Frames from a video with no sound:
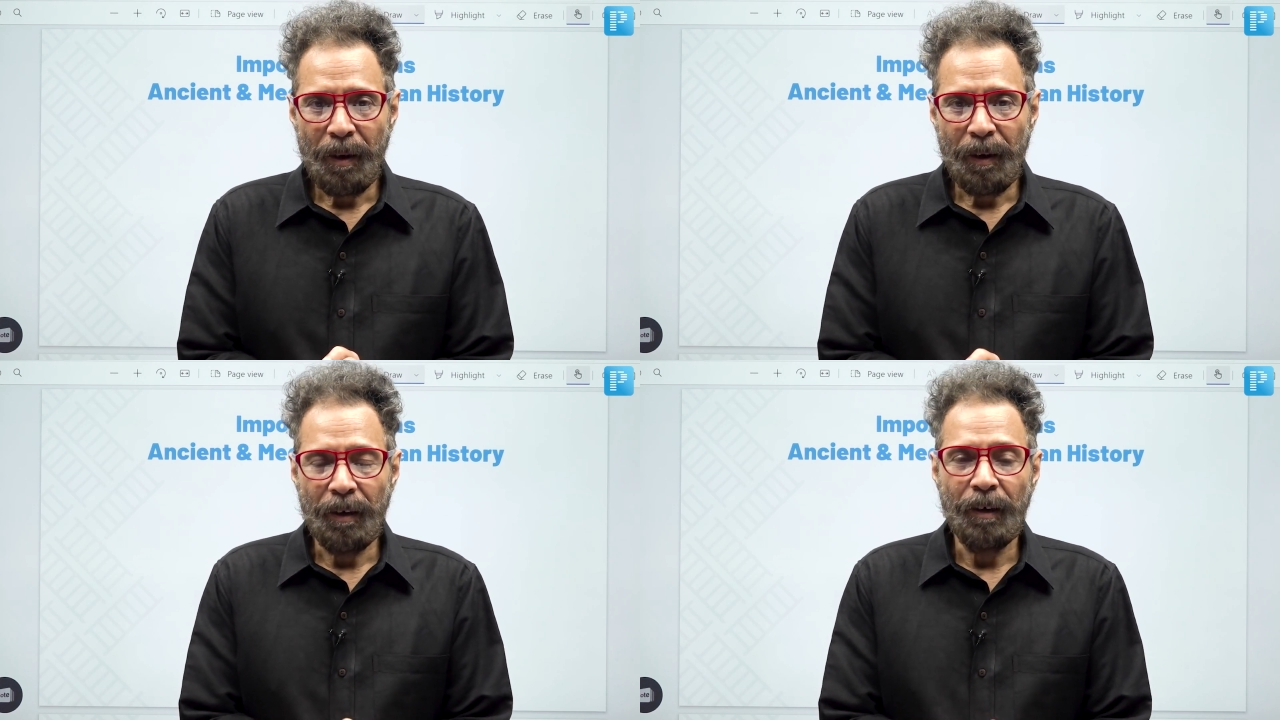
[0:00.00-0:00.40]

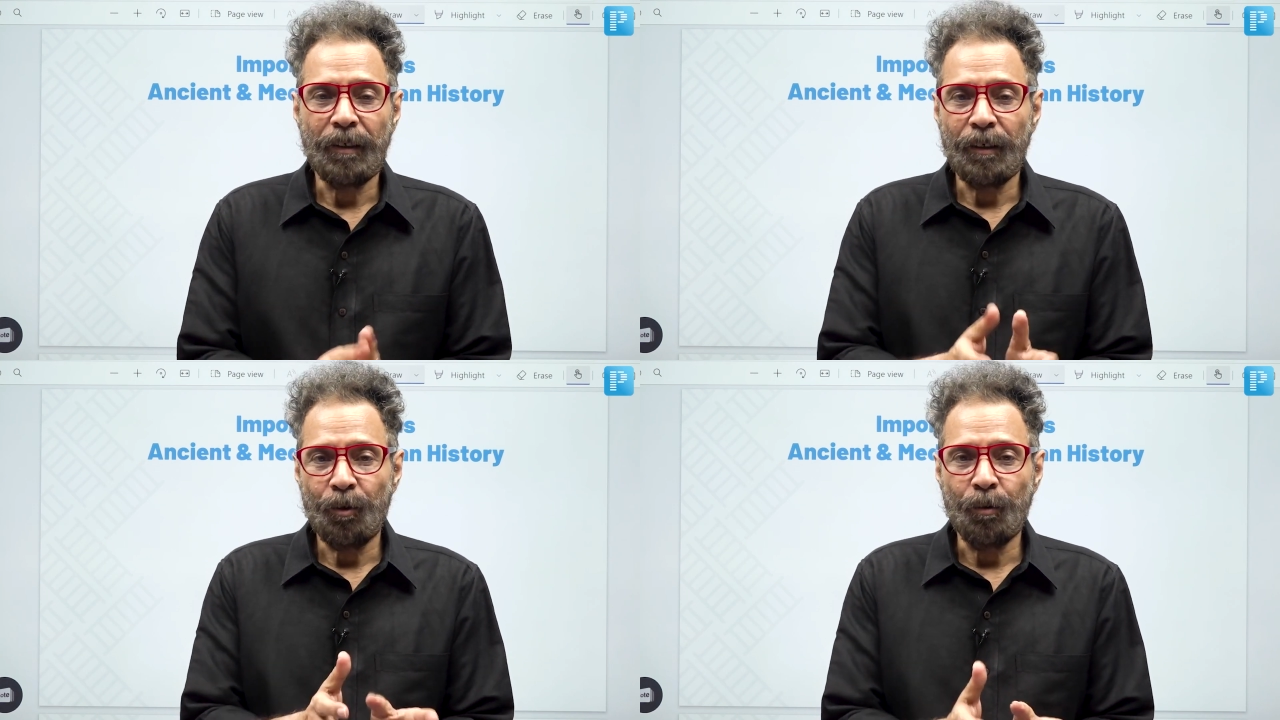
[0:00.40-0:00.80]

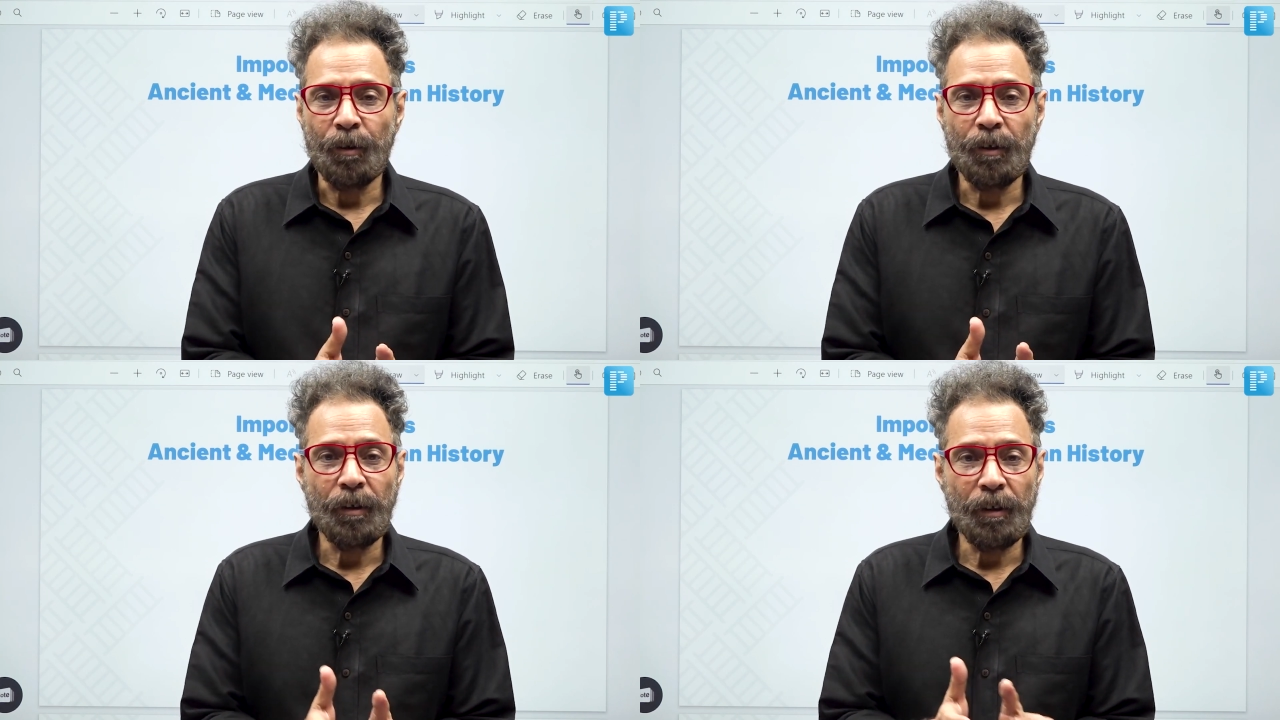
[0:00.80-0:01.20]
related to
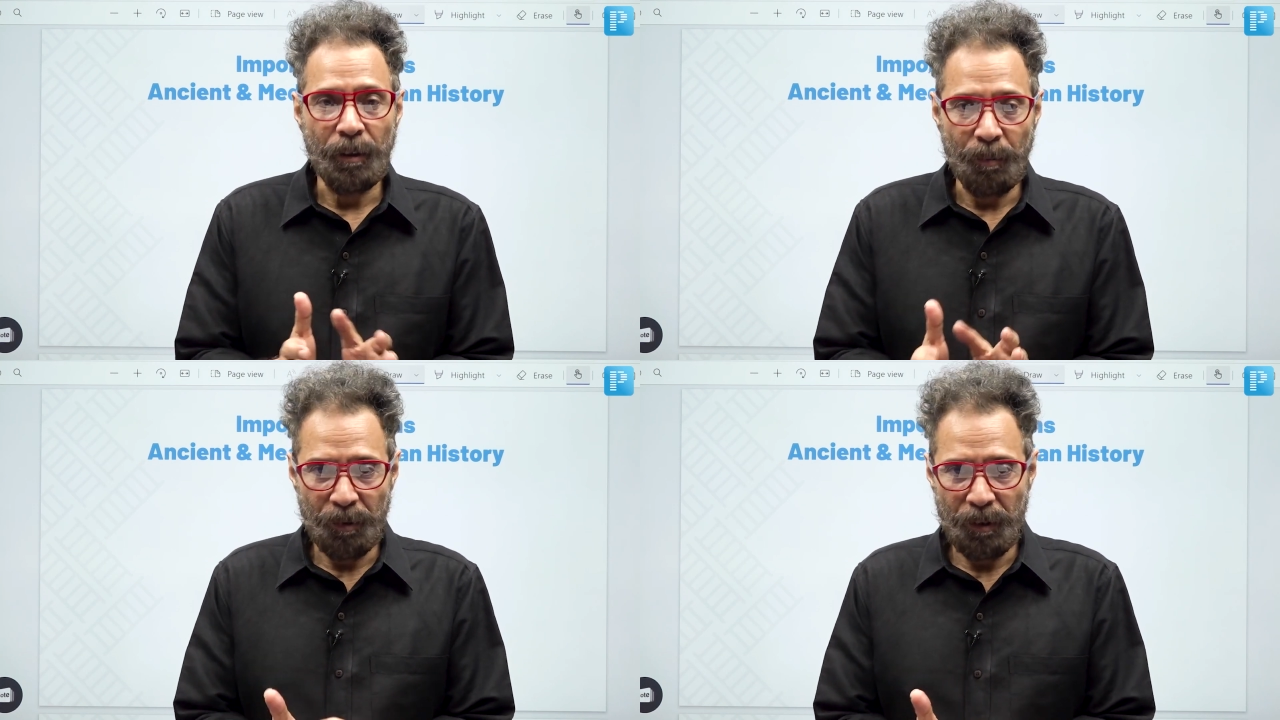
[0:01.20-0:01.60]

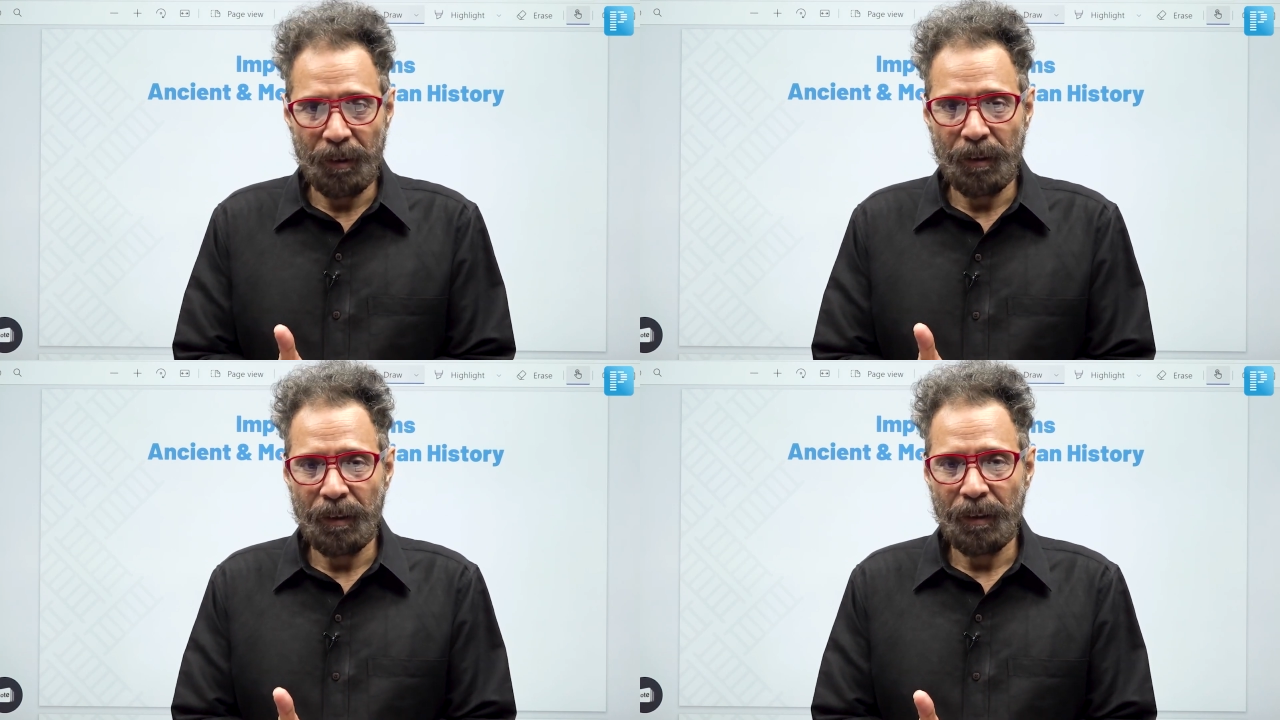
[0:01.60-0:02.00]
terms